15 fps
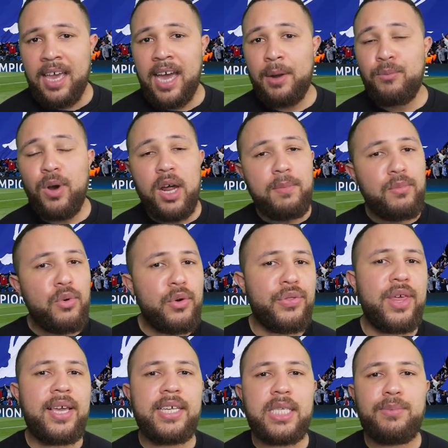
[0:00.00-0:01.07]
And one more
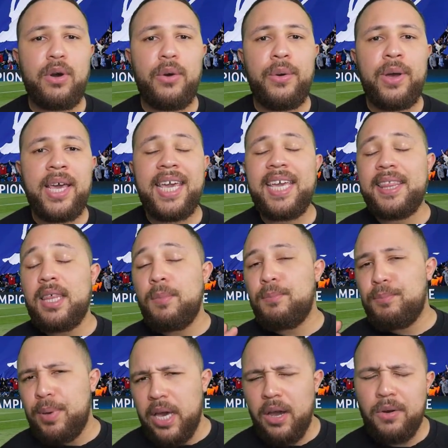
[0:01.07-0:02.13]
thing as well, hit the
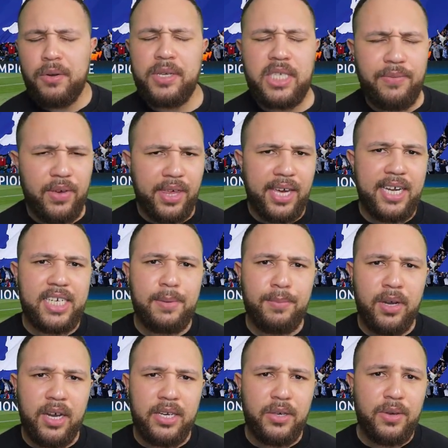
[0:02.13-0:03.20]
bell notification
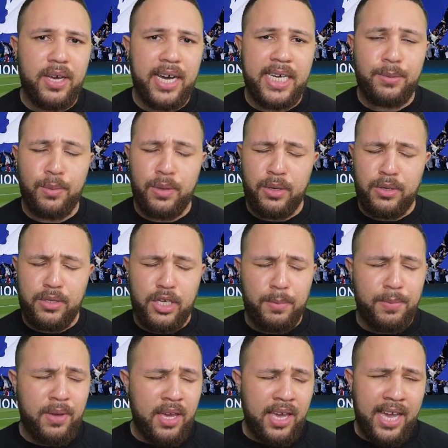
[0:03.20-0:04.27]
button you guys with
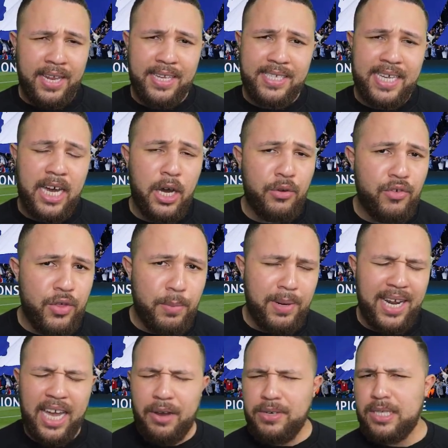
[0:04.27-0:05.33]
YouTube and its algorithm
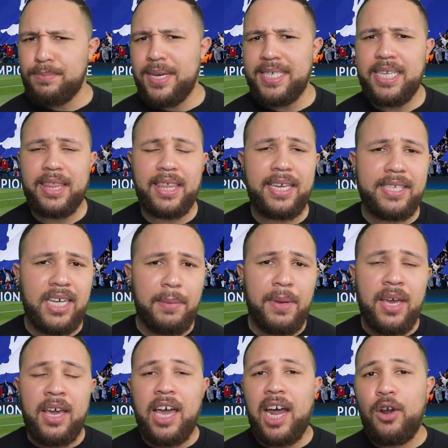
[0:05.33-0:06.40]
and how it's messing things up.
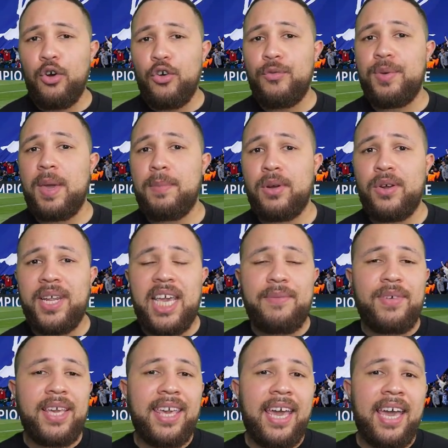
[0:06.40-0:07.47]
A lot of people don't
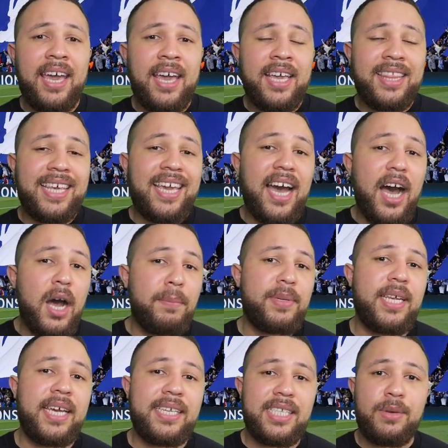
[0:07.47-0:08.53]
even get the
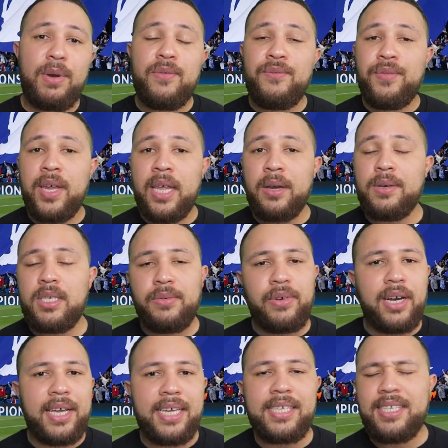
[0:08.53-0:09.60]
updates when videos are
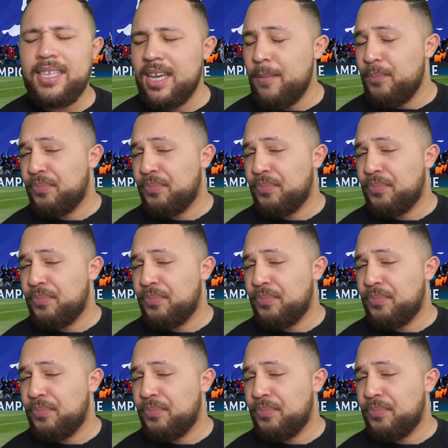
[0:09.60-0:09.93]
released.